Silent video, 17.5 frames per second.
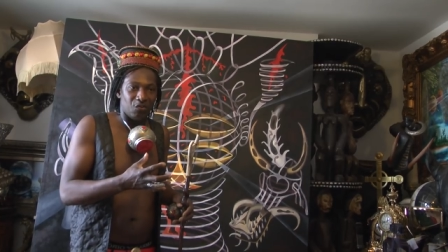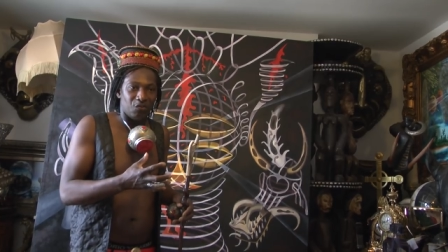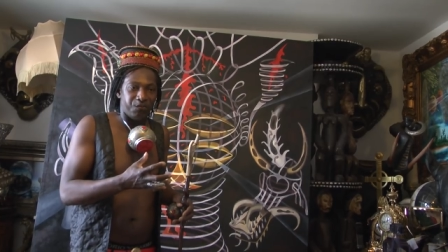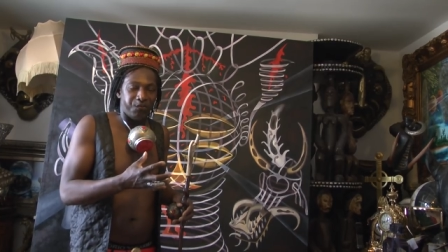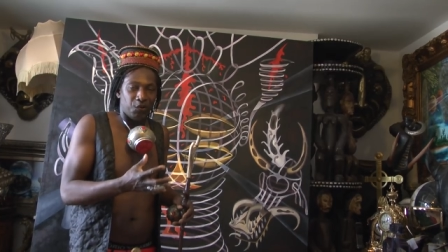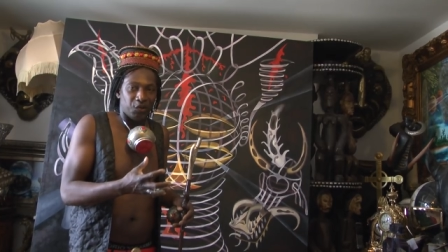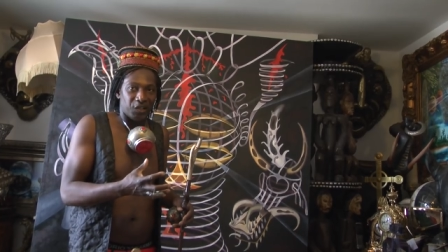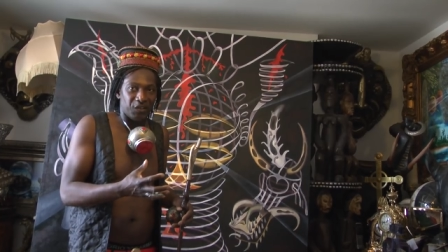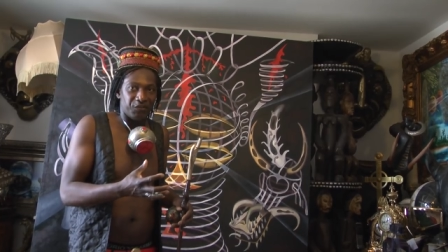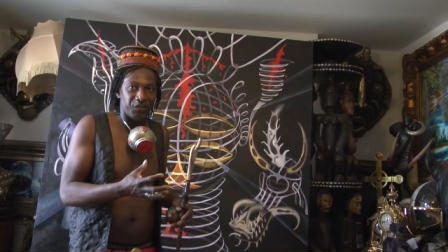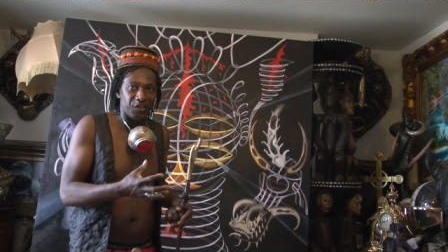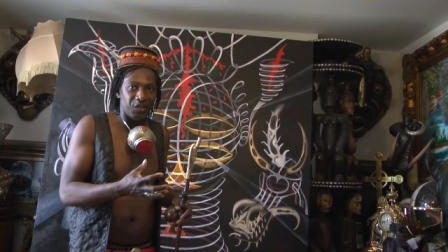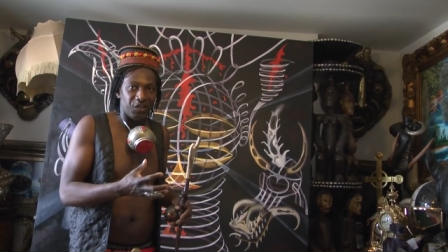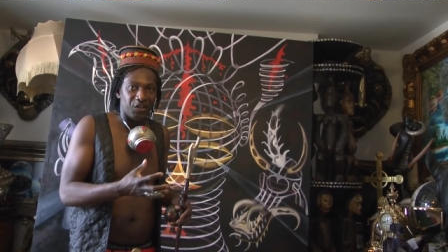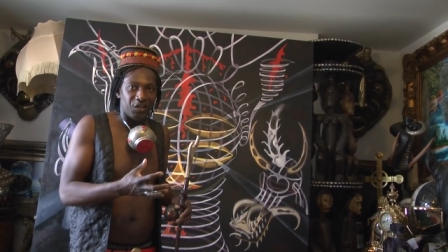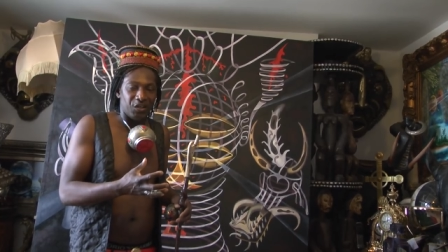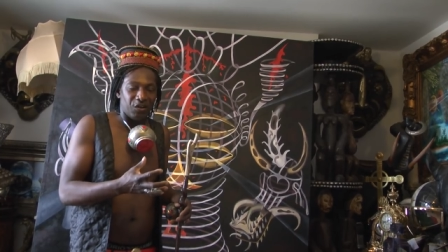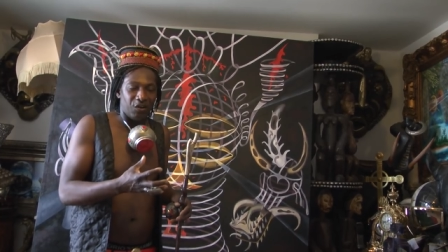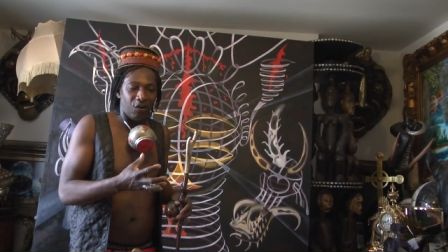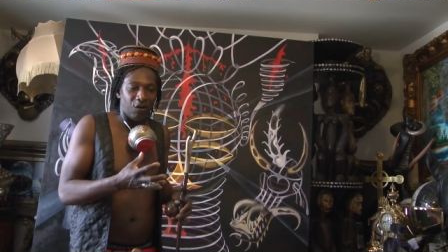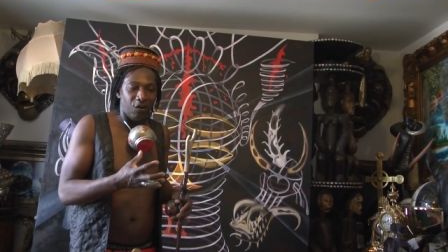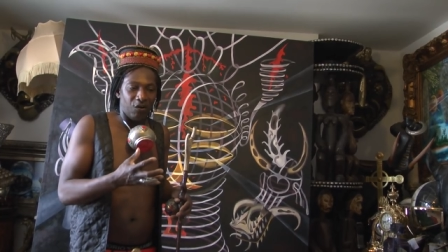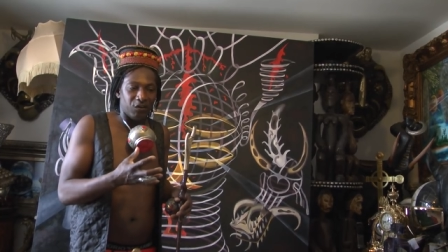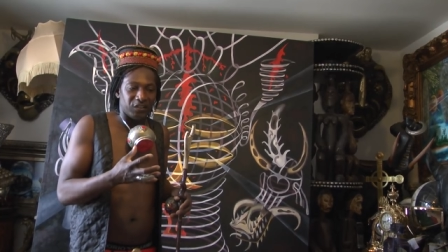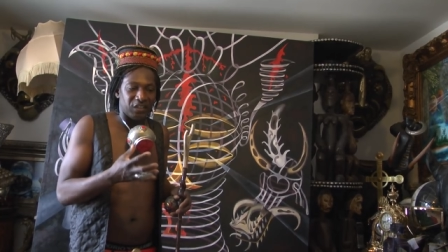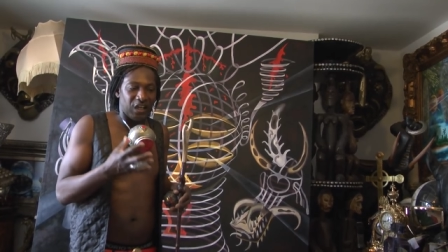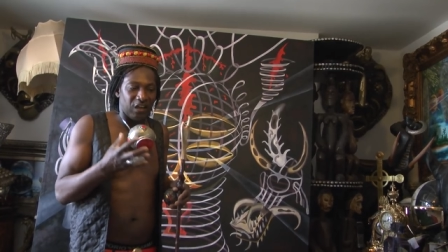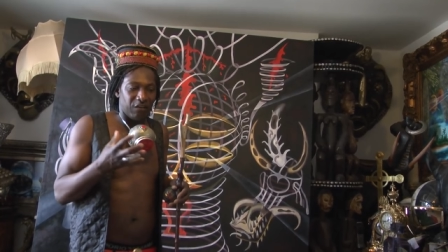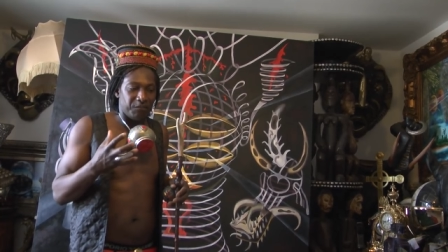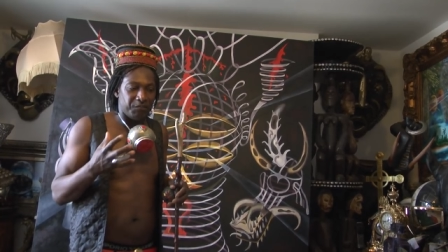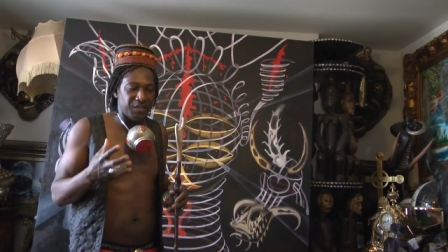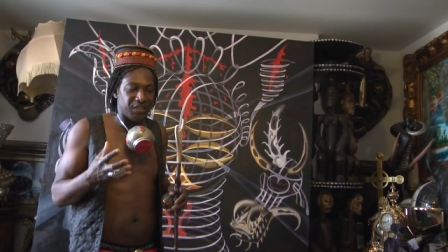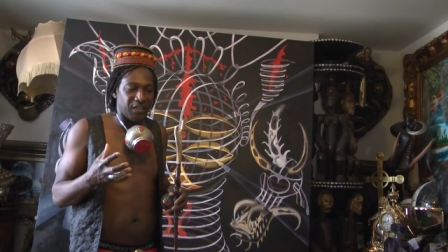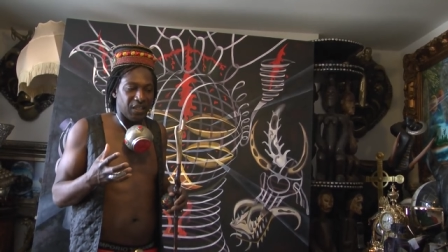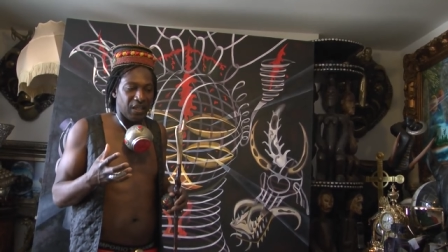forever, or they have
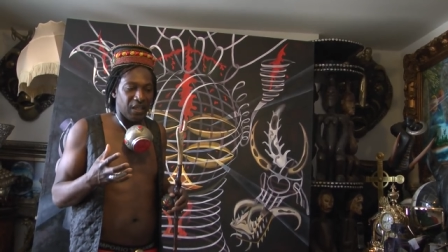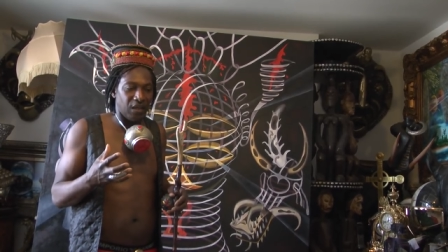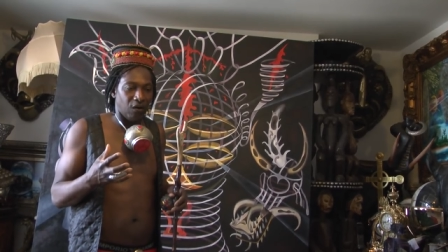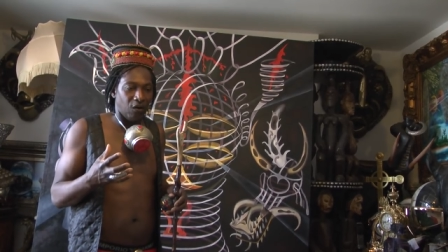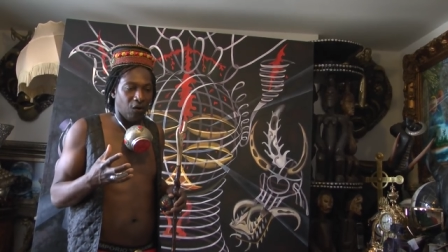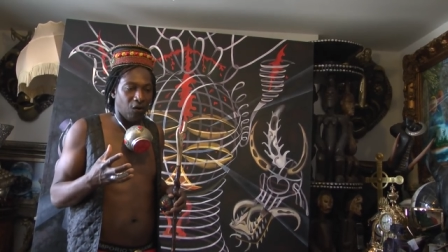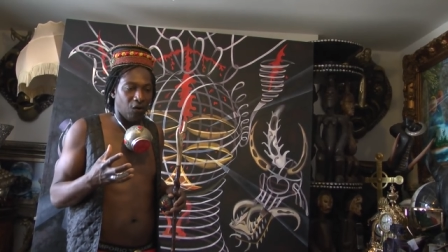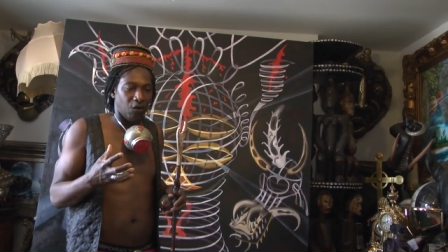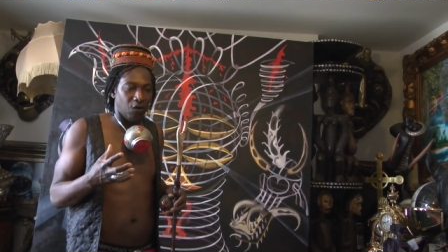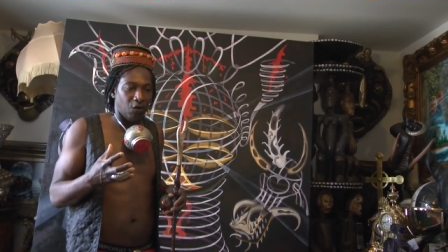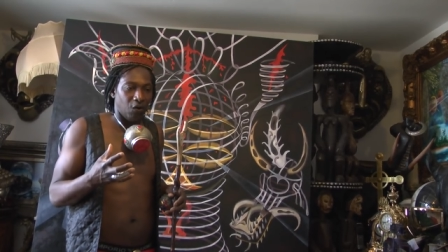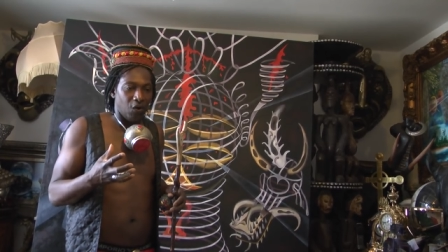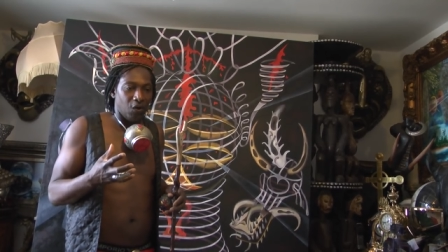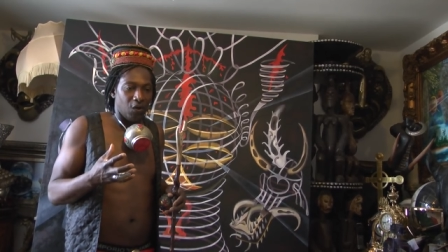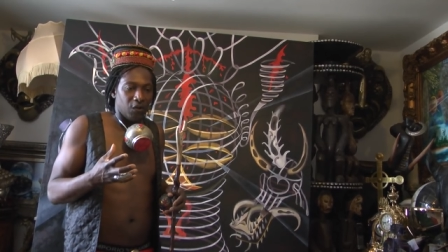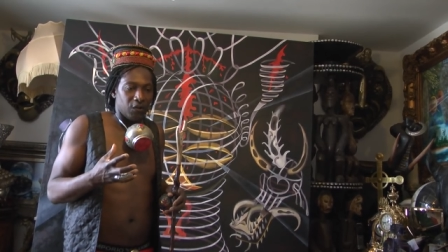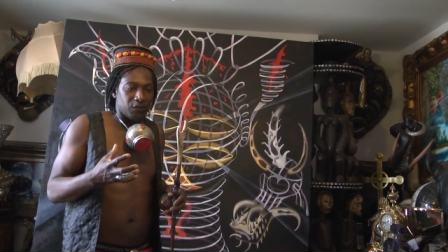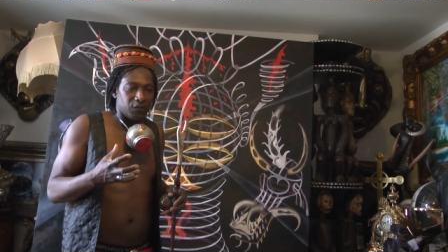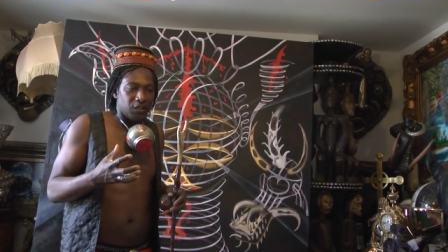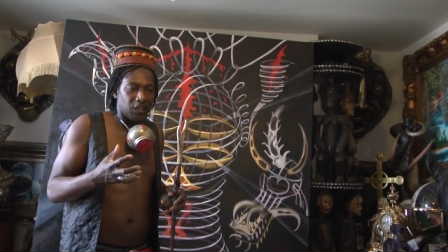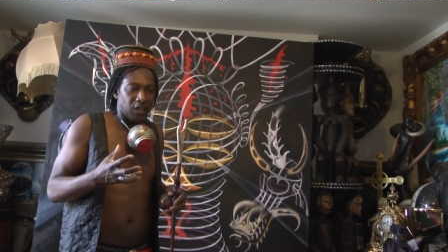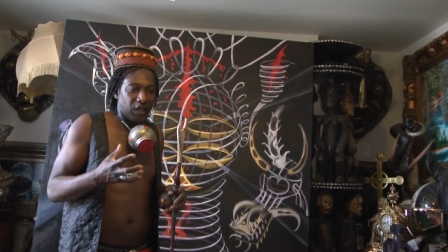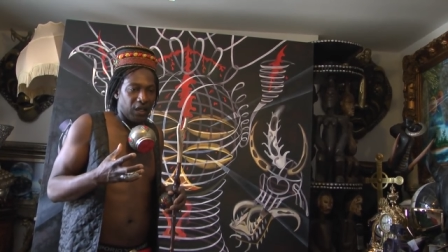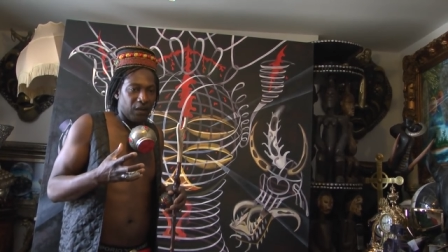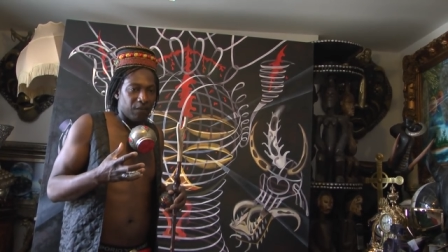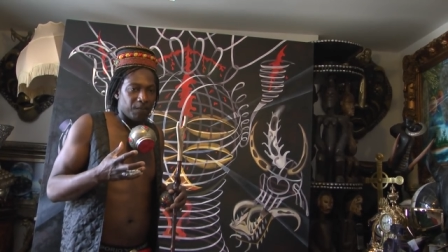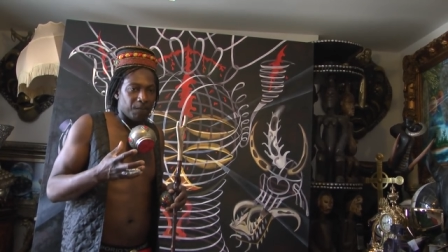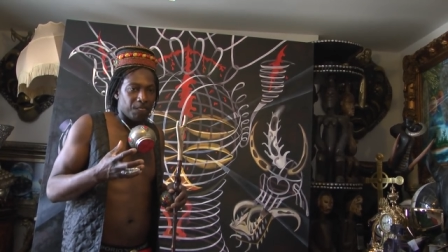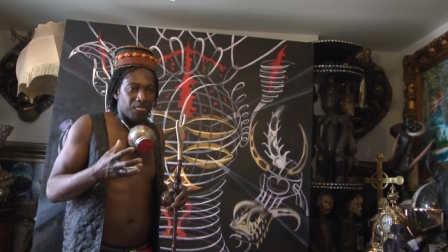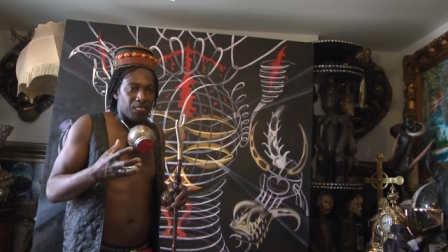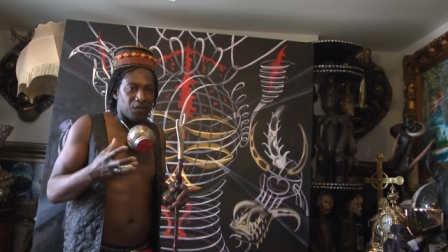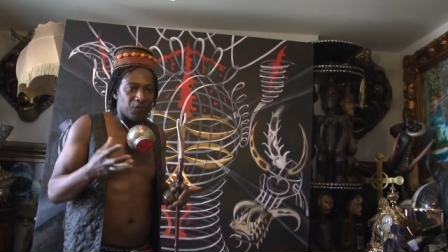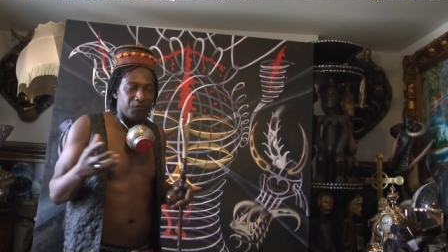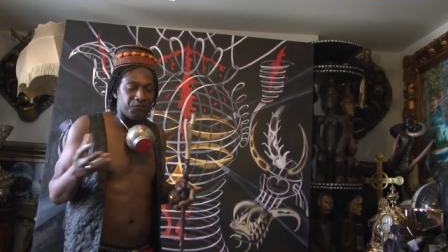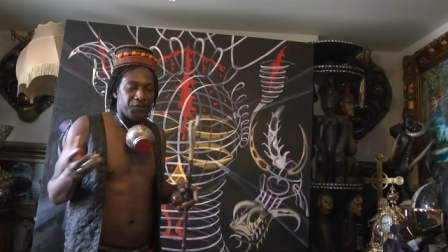been there, or they are
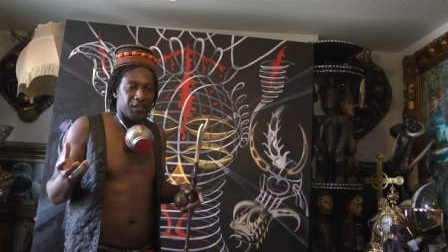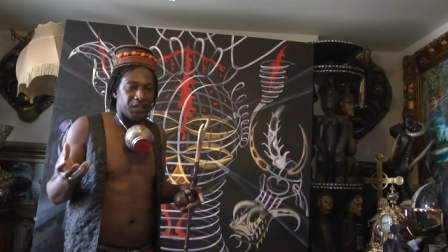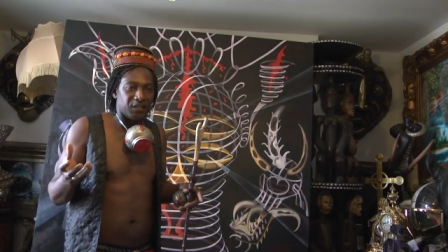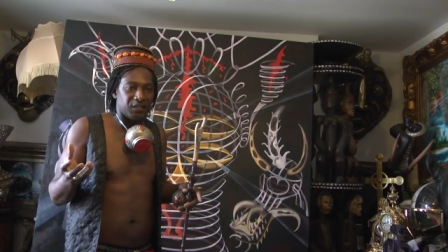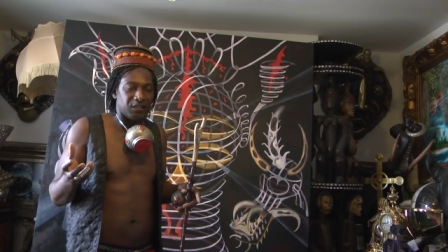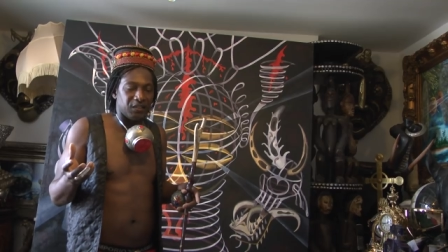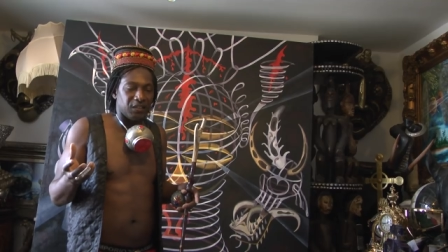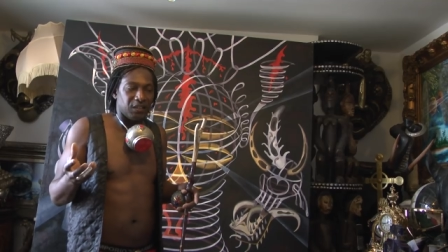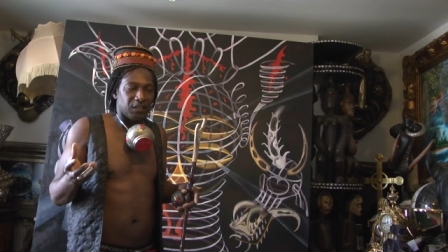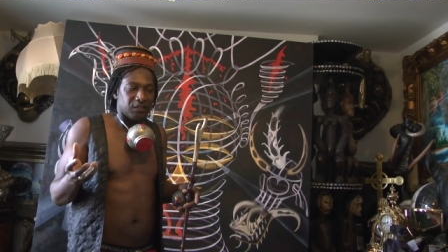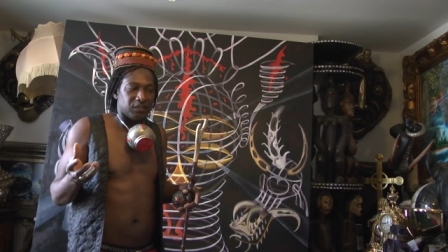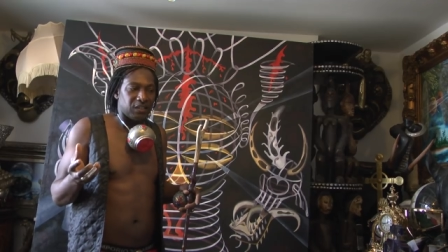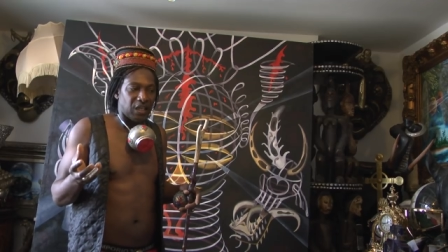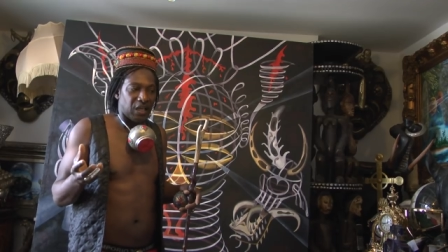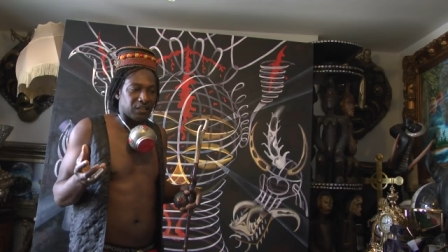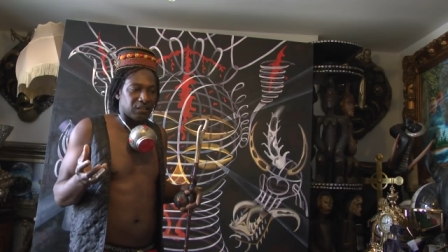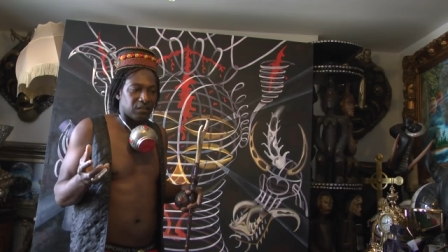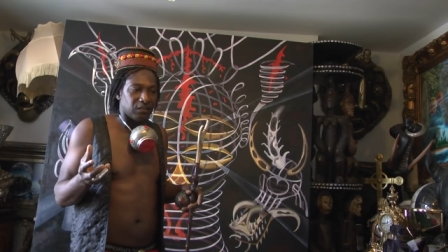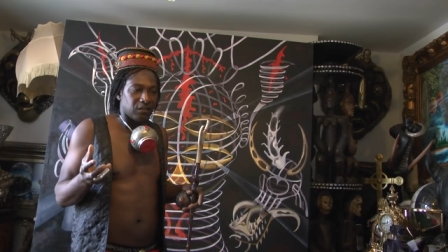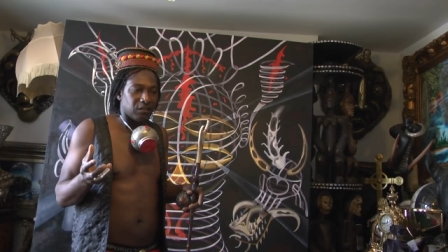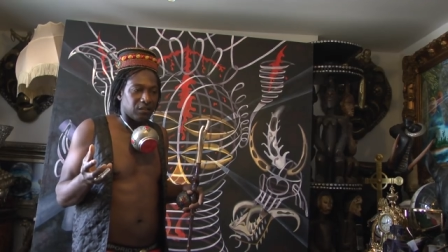things that